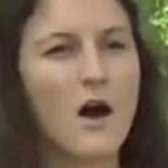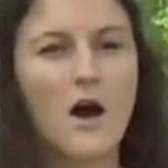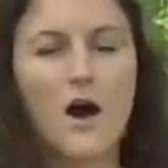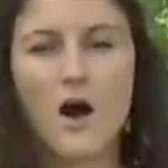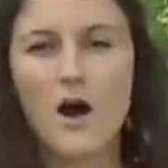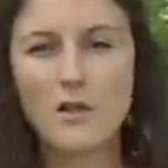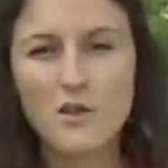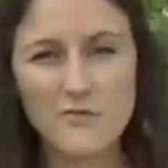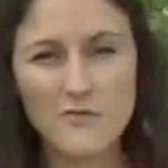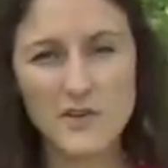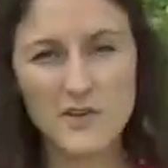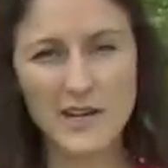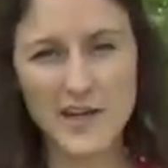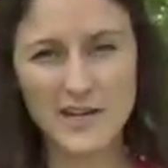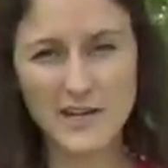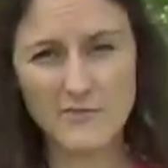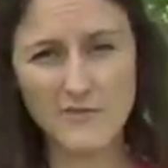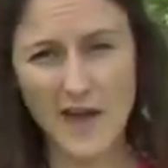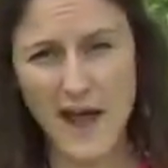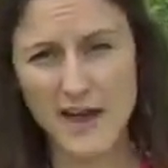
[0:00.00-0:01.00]
All of the
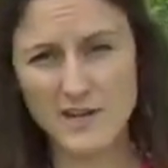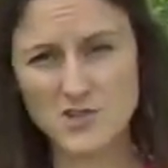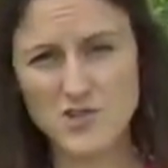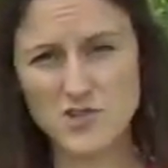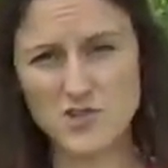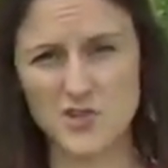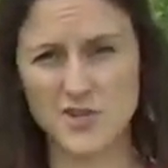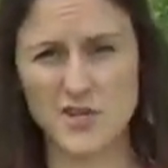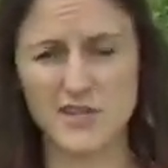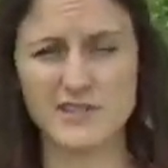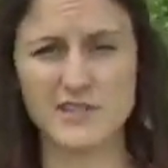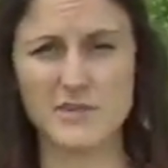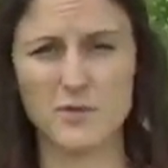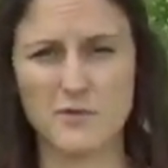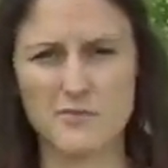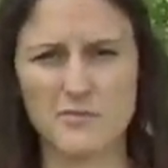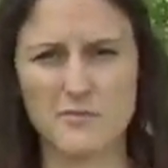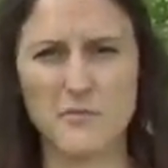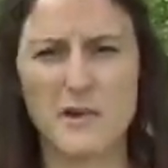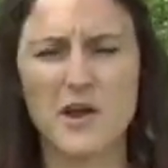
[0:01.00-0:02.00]
native ash trees in
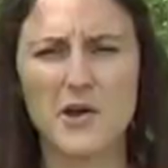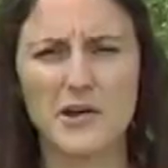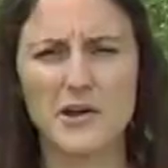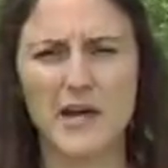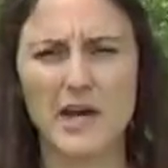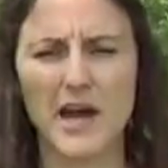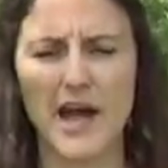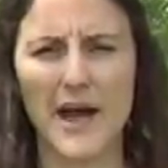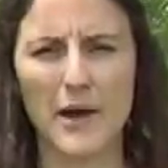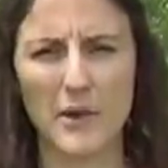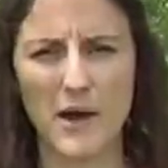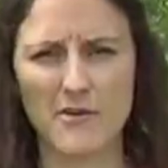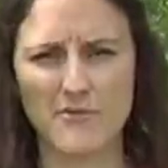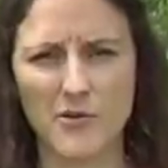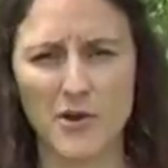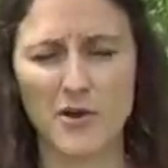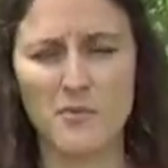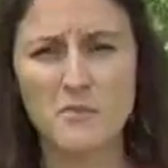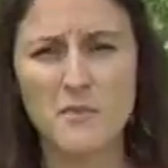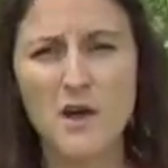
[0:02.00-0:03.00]
North America,
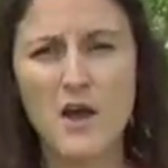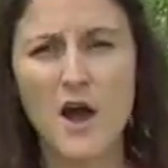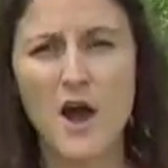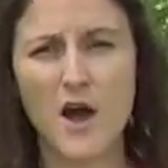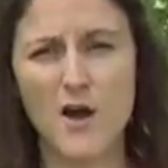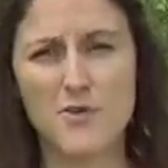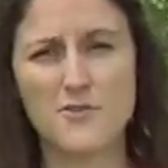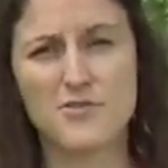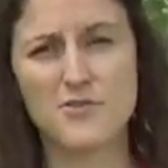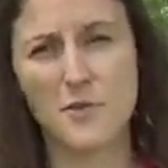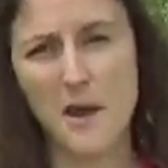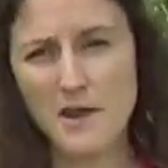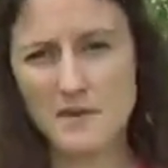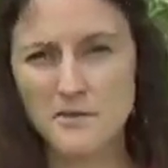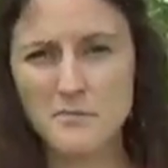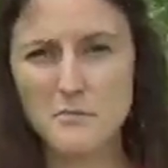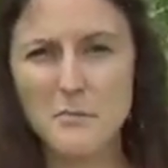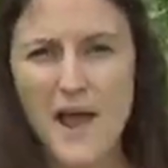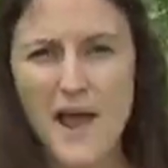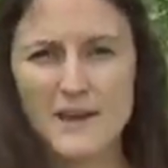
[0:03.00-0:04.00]
however, are
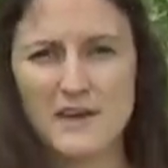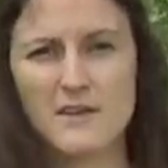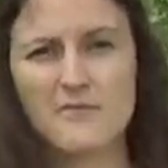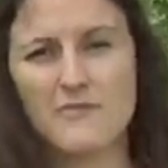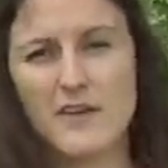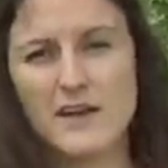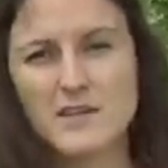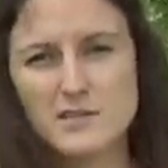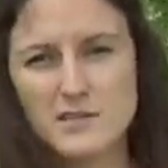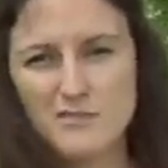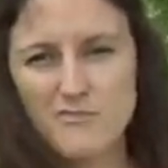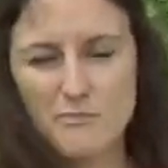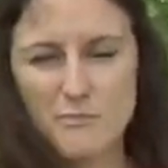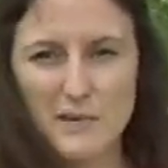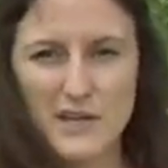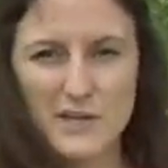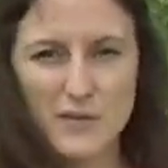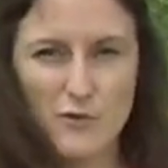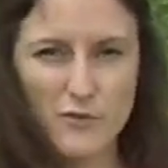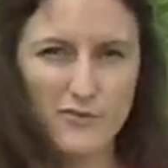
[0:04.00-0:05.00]
threatened by an invasive
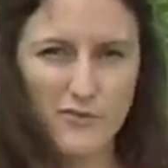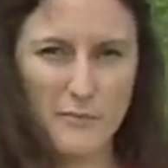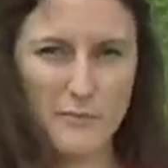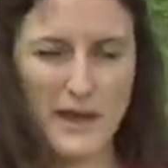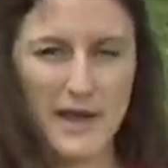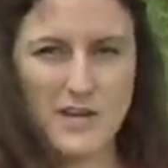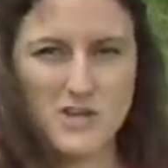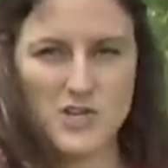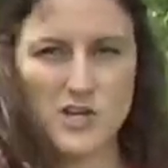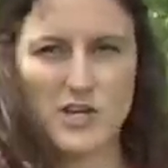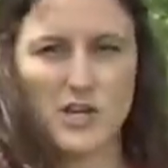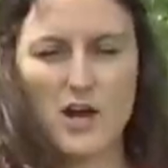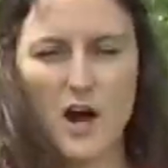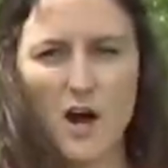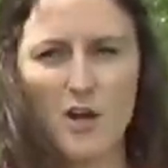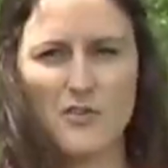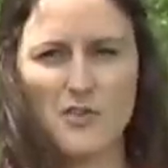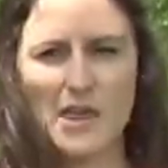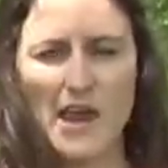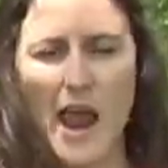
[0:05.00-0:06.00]
beetle from Asia
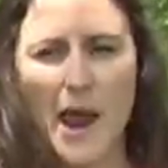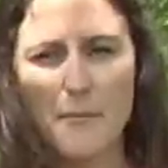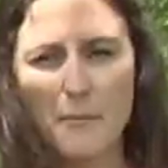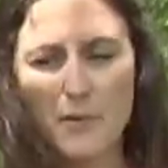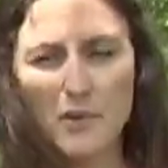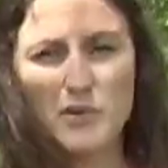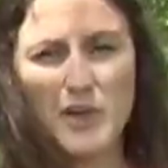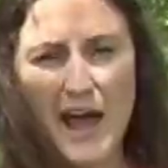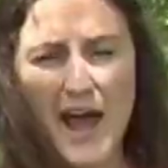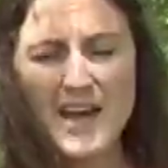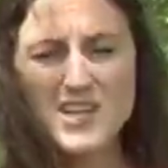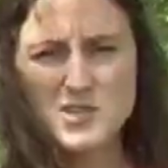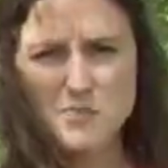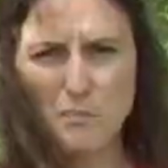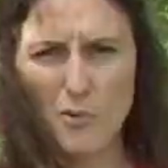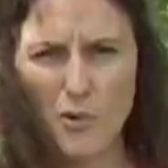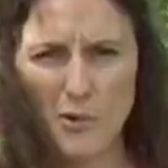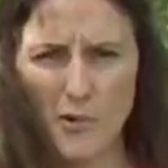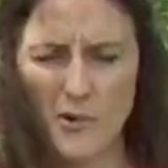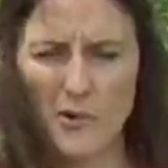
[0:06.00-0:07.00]
called the Emerald Ash
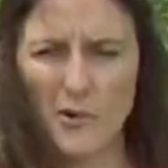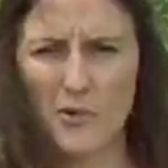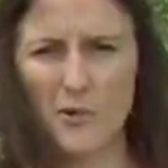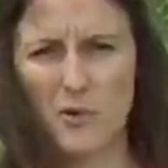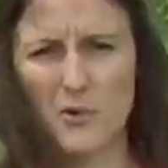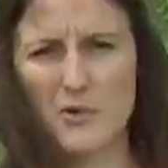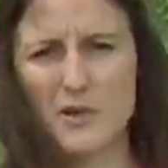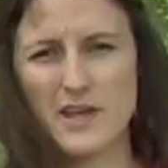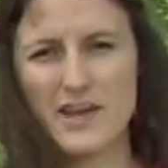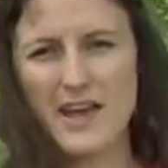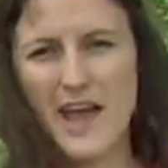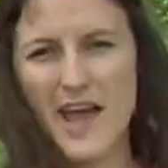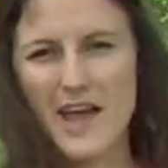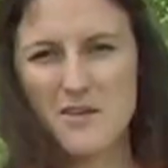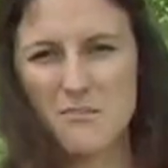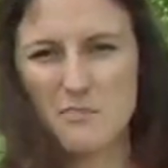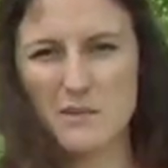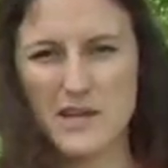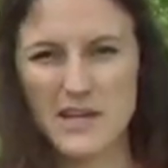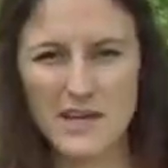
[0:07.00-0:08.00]
Borer, or
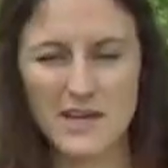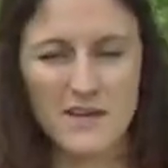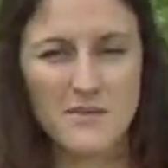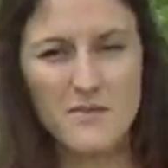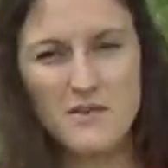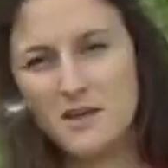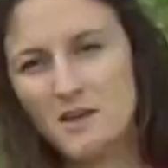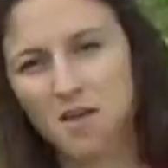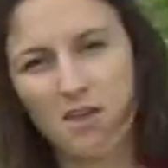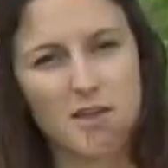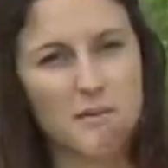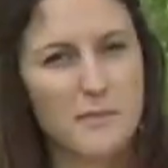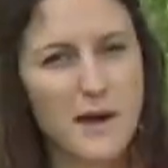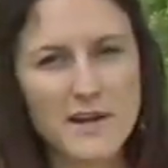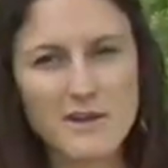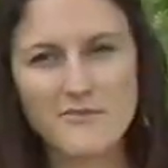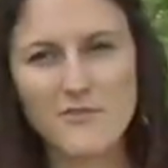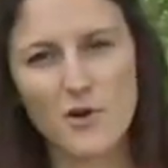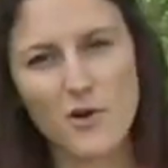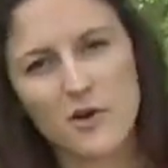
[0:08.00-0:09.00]
EAB. You
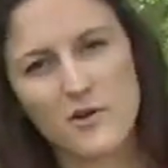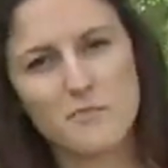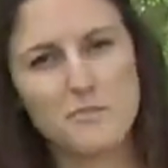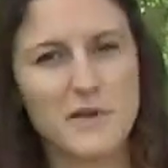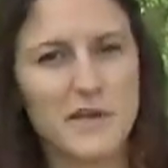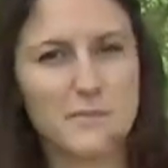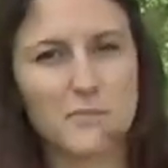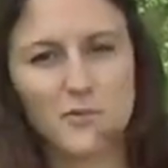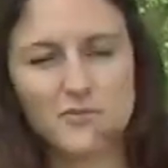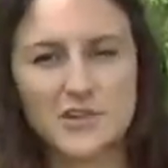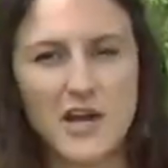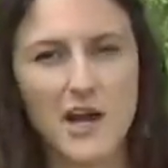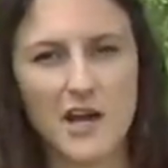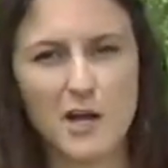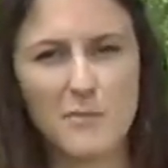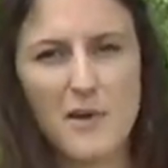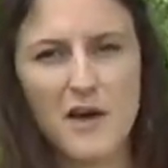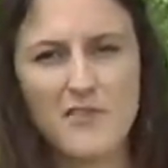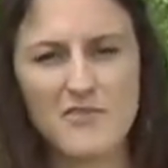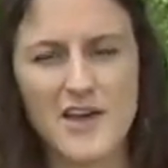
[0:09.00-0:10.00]
might have heard people talk
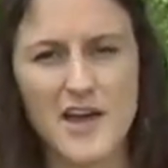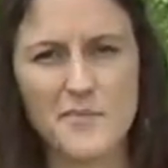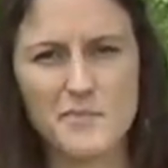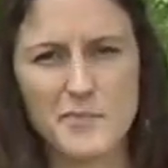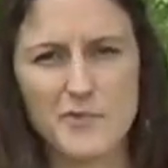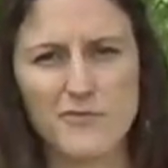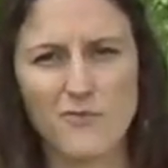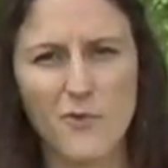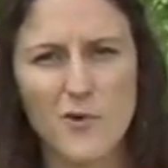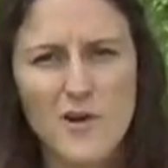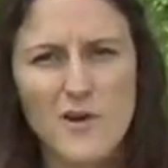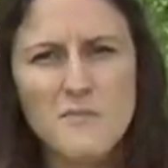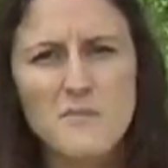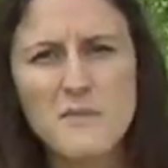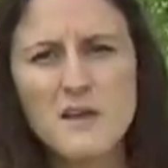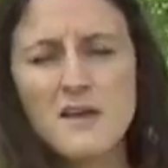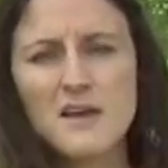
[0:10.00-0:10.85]
about that before.